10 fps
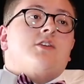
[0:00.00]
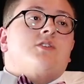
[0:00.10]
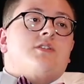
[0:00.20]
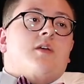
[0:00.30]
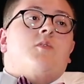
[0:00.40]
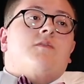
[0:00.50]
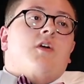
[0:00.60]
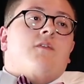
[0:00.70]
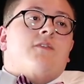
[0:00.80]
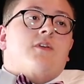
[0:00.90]
should someone
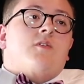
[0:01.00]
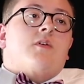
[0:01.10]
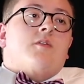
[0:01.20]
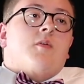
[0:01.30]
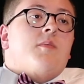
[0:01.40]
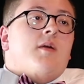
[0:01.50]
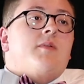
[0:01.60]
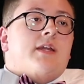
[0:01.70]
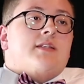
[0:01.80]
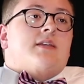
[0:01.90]
vote for you on the
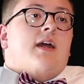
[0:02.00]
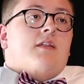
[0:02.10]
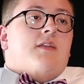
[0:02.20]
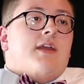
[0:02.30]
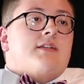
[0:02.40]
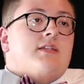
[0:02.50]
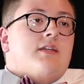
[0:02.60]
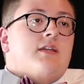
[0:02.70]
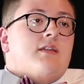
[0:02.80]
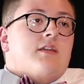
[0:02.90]
Republican side of things
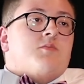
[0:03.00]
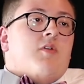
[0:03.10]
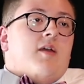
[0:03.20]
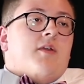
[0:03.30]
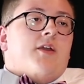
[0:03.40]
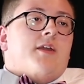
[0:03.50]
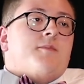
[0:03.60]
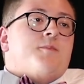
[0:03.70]
this primary?